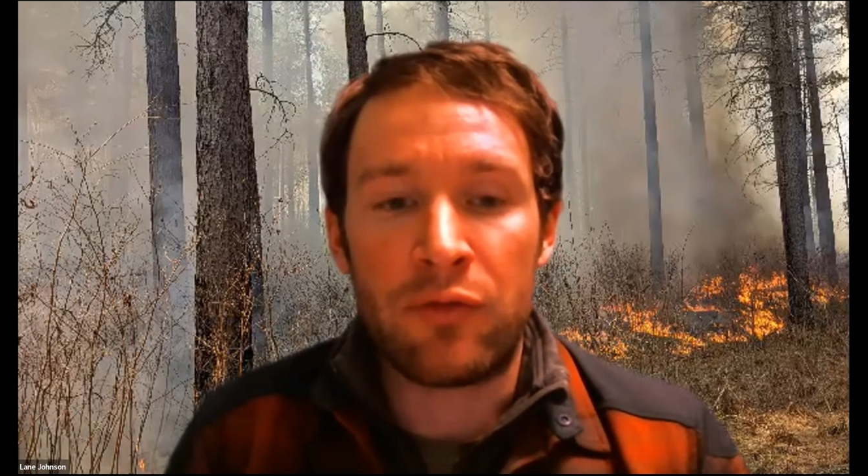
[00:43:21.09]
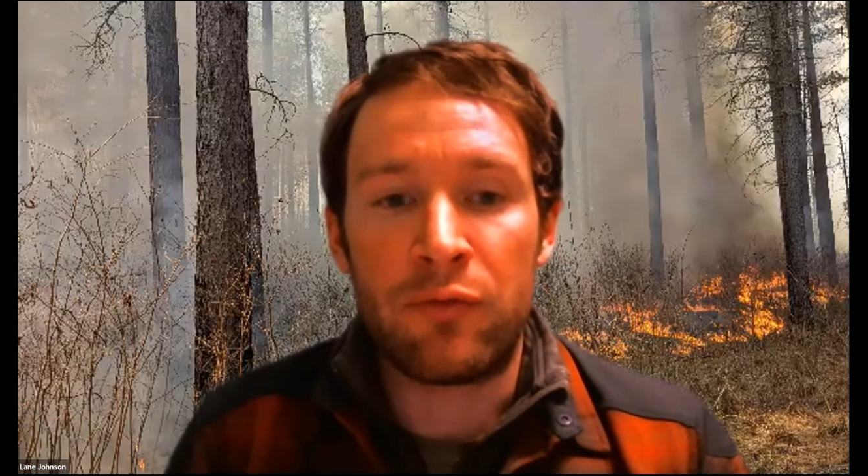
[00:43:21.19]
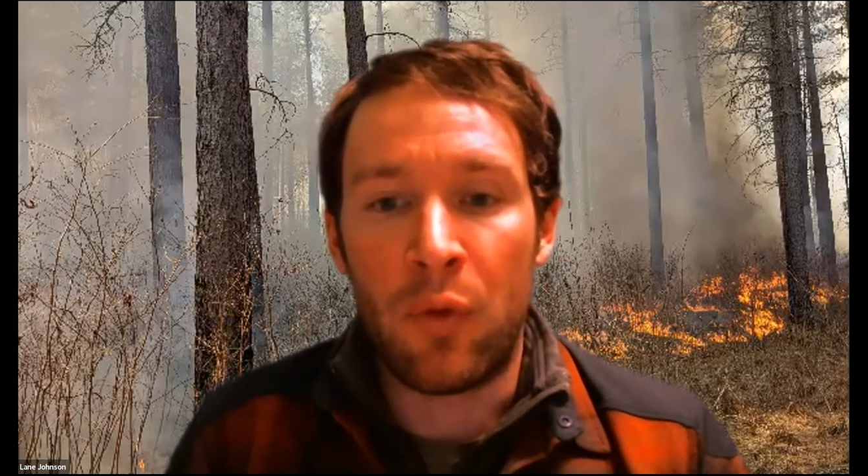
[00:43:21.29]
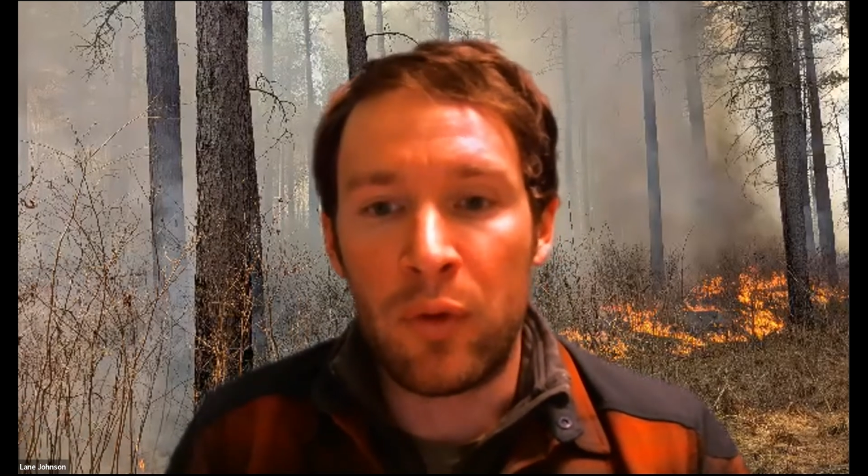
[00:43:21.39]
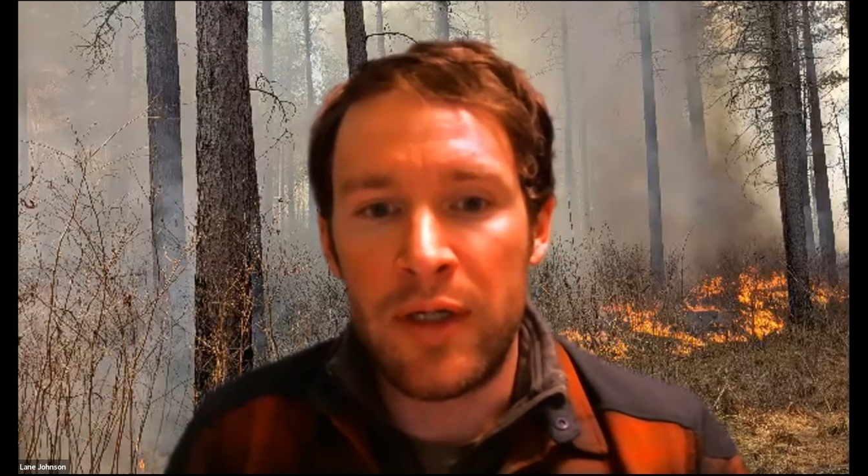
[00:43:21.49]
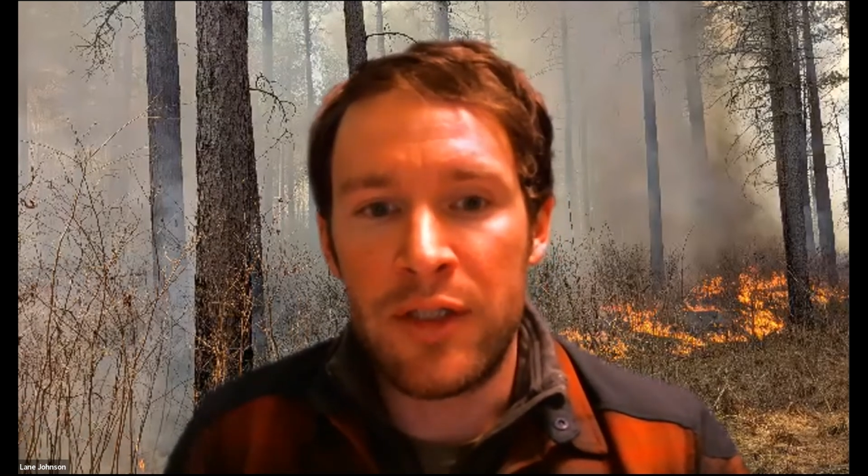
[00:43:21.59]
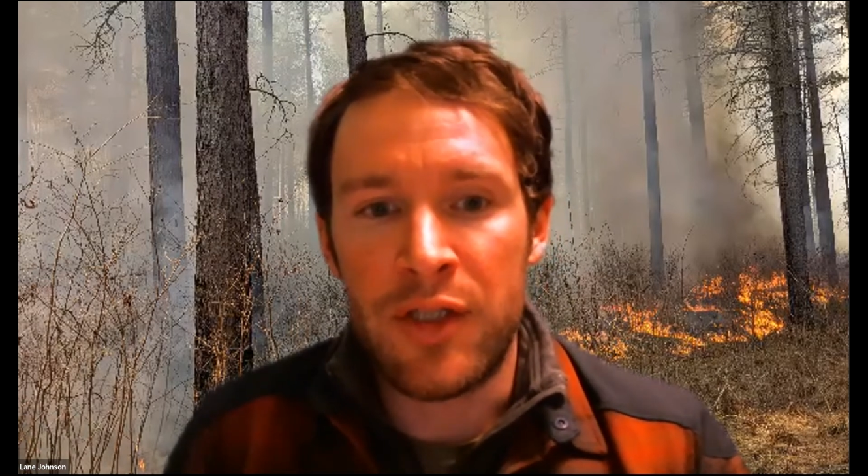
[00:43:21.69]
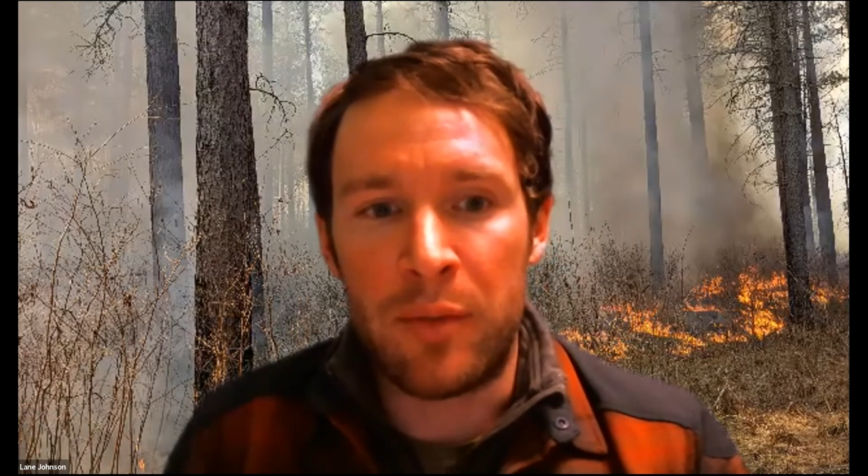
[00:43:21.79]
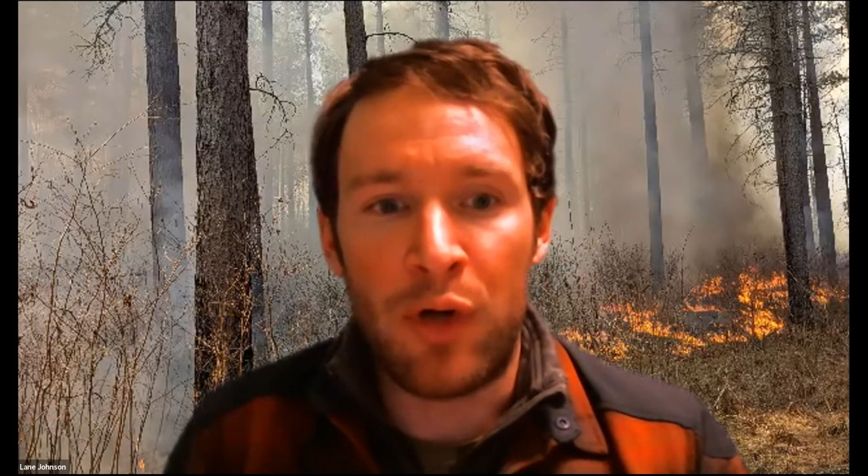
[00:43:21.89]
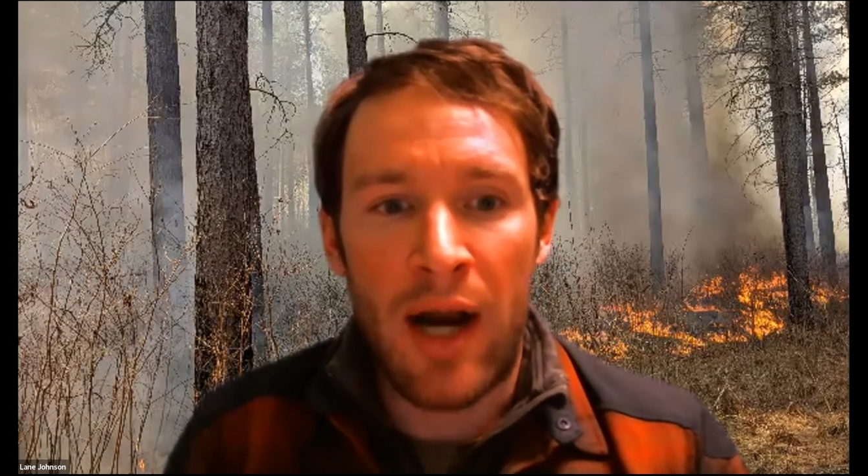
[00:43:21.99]
forage
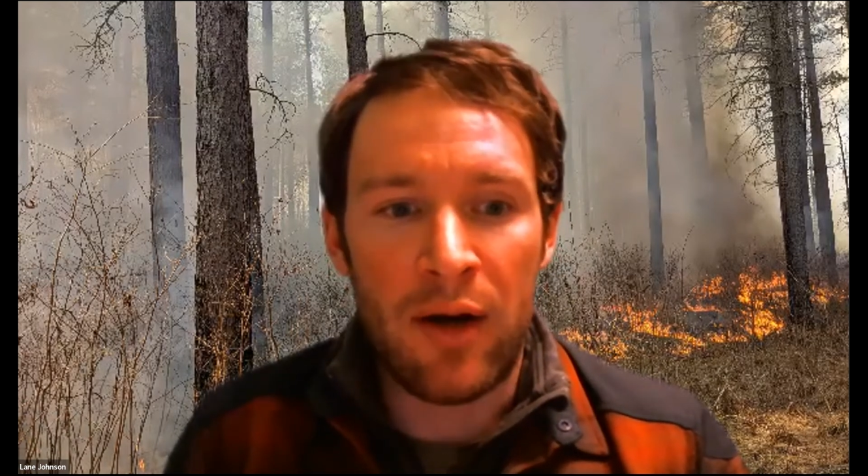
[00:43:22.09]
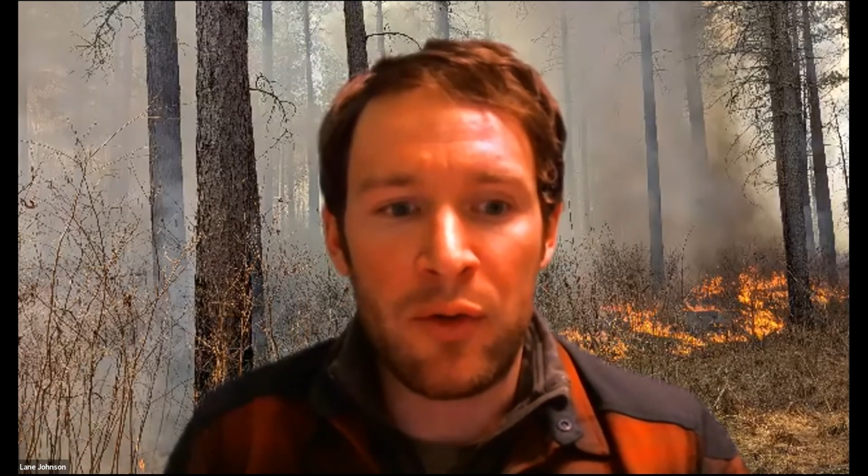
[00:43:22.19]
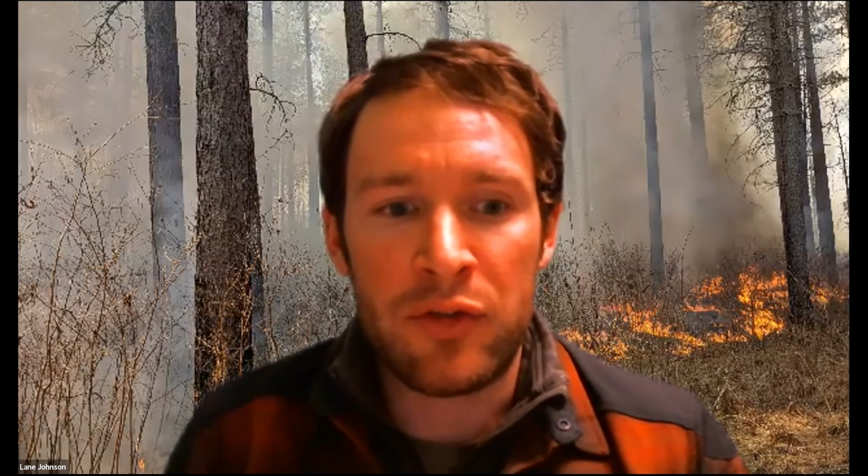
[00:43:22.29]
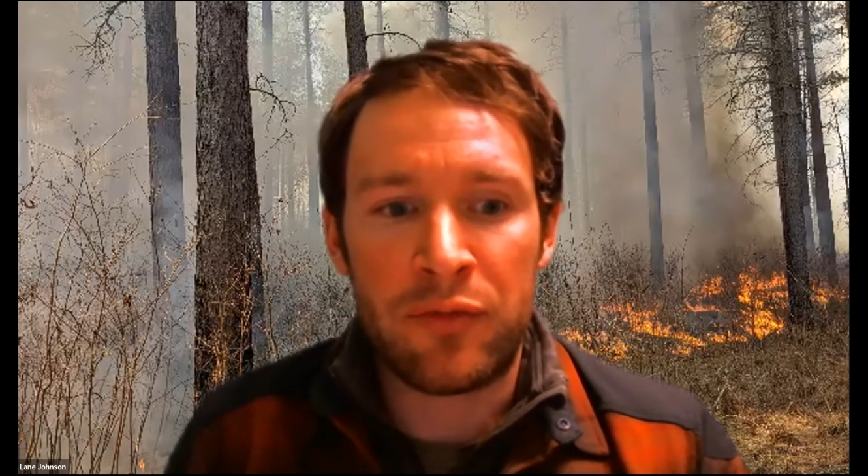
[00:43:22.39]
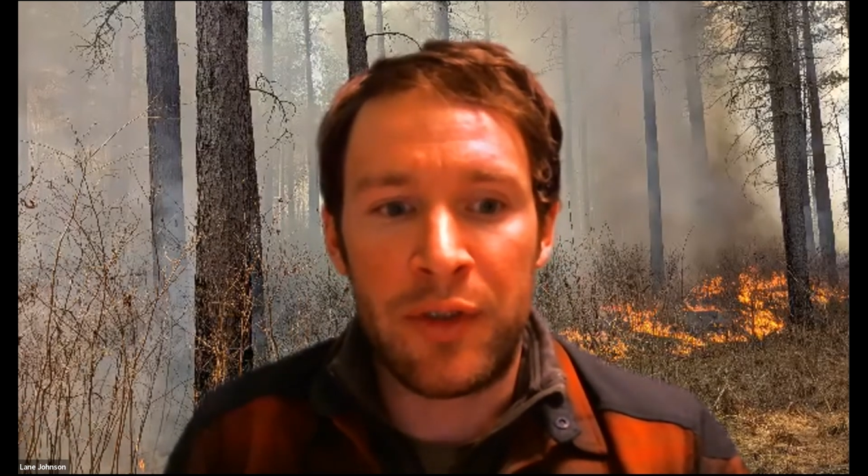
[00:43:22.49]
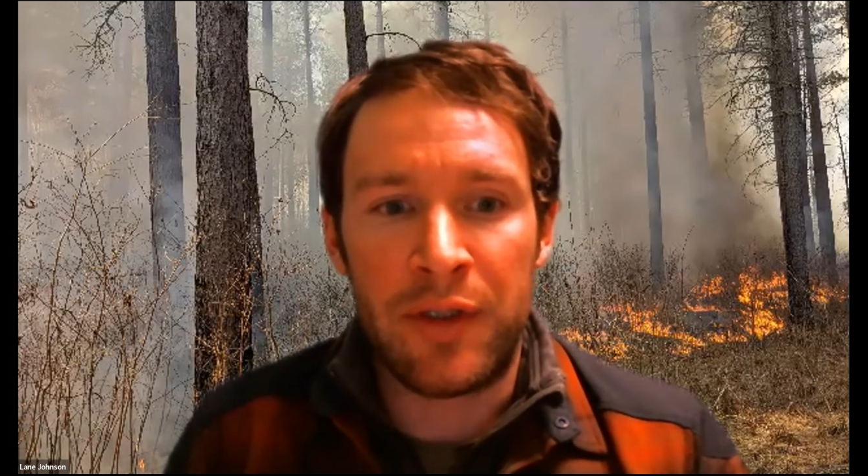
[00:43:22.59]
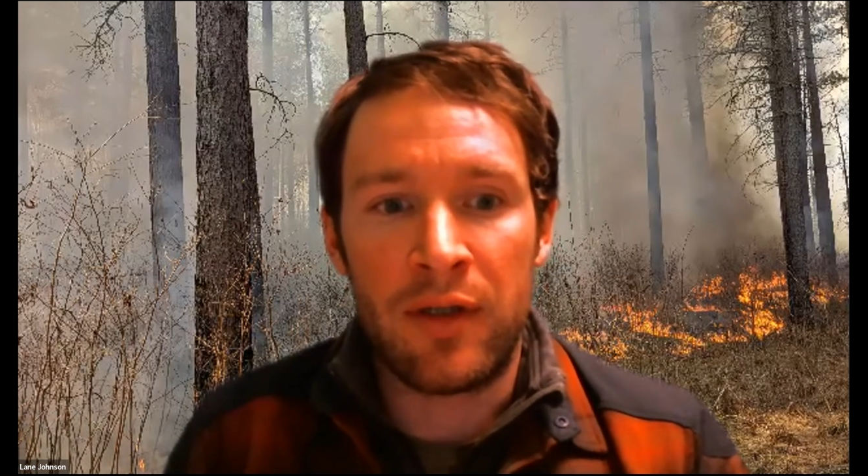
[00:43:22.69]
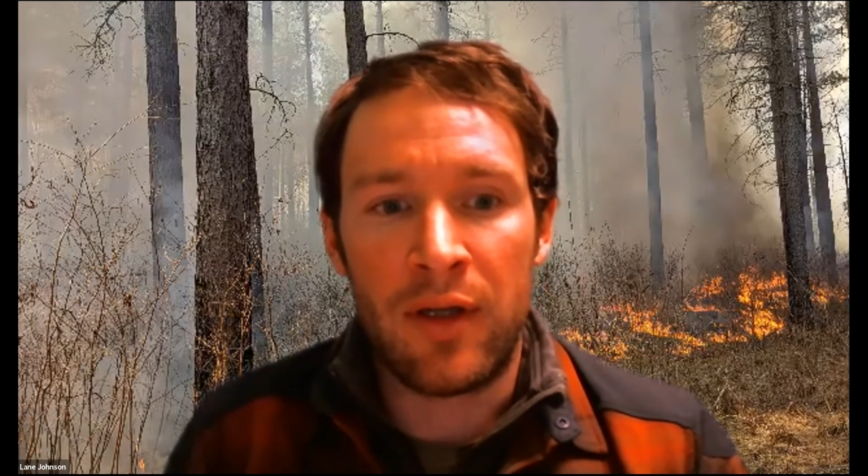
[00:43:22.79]
and browse for